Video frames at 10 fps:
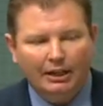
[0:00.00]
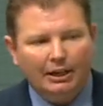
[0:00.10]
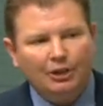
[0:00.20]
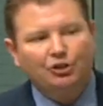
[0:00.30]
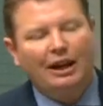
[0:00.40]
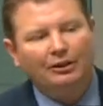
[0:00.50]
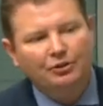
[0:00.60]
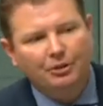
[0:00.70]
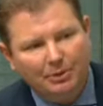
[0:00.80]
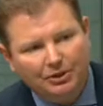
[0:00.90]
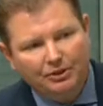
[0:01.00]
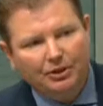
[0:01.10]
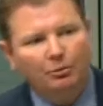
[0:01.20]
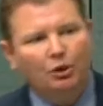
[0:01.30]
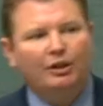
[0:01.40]
He challenged the business
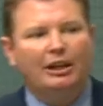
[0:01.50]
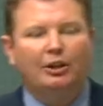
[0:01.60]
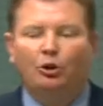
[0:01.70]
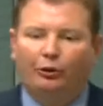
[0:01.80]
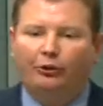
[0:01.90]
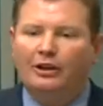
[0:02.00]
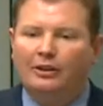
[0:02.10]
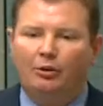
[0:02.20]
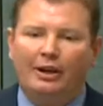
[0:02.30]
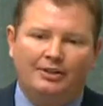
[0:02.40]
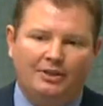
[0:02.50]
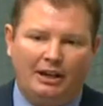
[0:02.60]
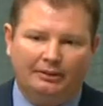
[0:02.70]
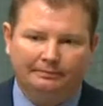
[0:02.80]
community to not sit in the grandstand,